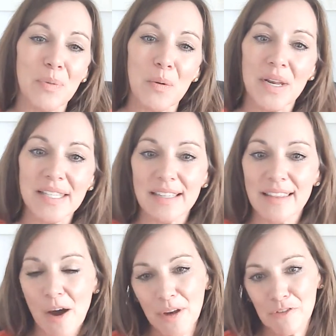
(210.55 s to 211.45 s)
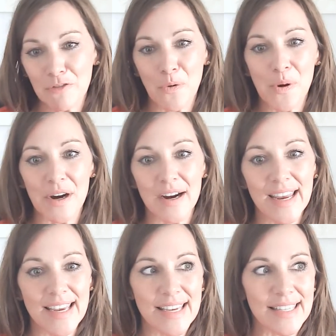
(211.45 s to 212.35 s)
But what it's allowing for
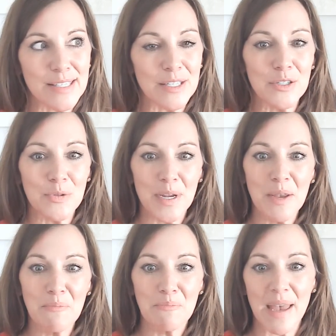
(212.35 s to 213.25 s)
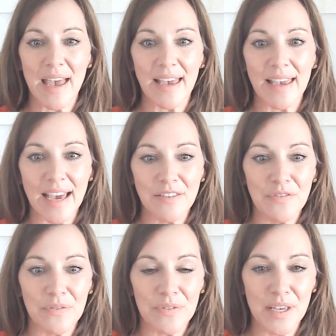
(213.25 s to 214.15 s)
is to dream big, kind of
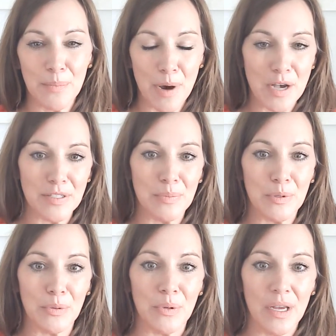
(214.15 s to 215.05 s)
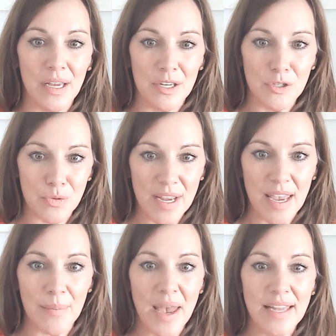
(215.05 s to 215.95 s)
the impossible
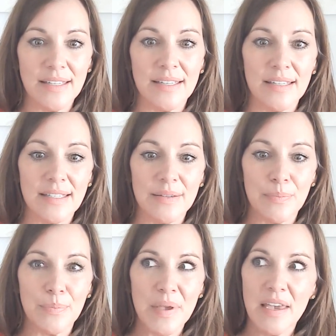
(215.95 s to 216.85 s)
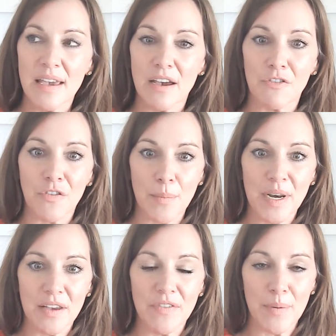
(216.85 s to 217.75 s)
dream, and to be
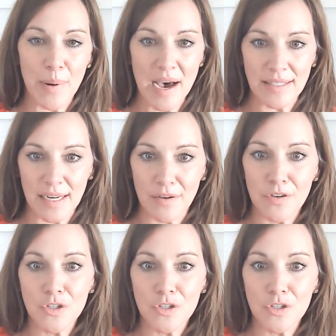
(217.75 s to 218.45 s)
affirmative and positive.